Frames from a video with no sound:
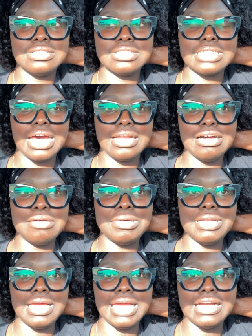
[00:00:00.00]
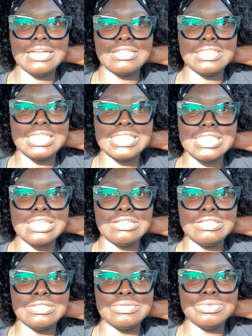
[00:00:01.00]
kind of up in the air
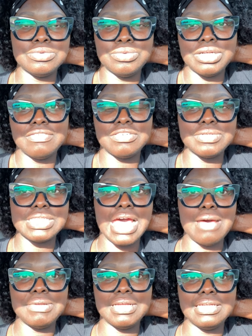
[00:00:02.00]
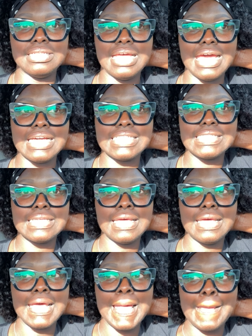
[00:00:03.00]
until whatever was happening next.
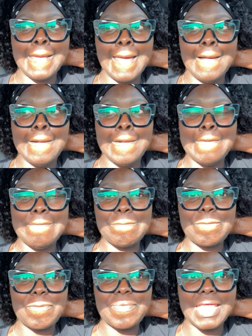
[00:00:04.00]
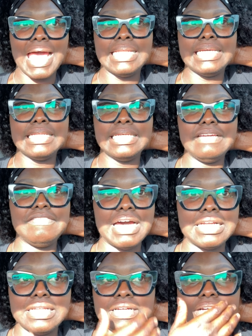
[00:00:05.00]
Um, I did leave
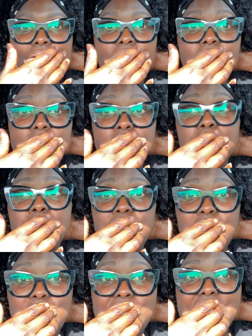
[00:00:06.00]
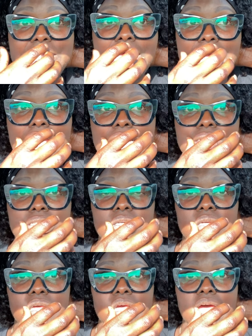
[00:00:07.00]
out of there also knowing that
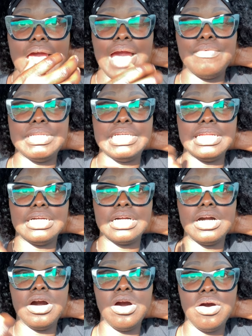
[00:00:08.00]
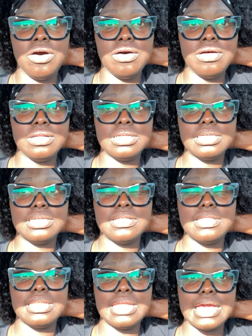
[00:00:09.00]
I would get a call
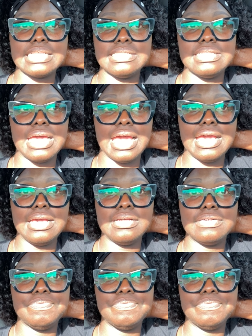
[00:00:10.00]
the next day